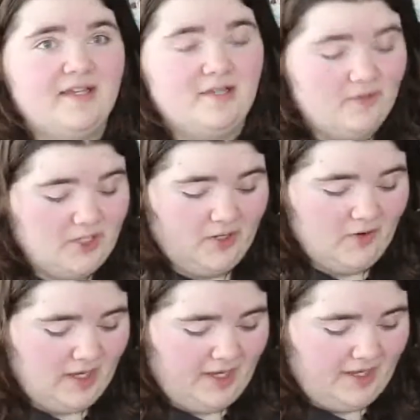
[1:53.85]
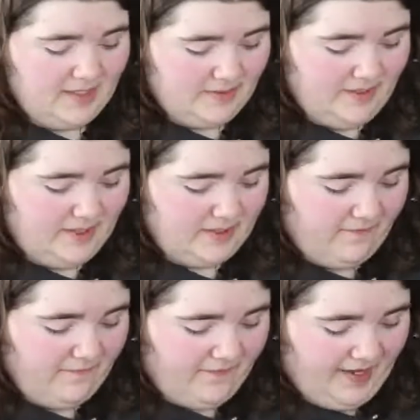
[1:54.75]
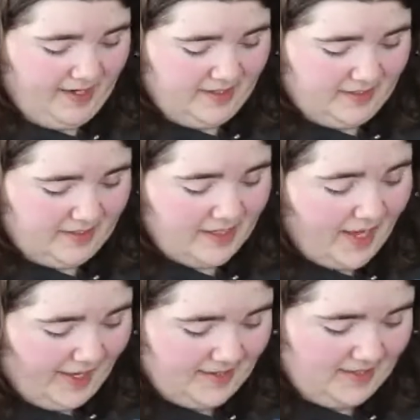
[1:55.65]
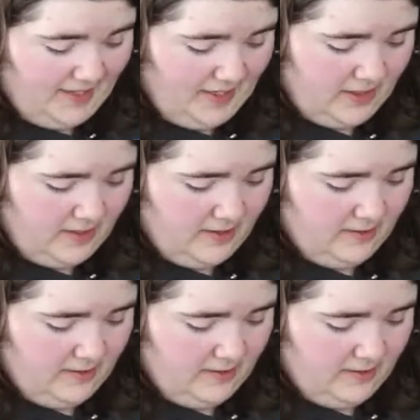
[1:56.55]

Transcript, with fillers: no joke, it smells fantastic.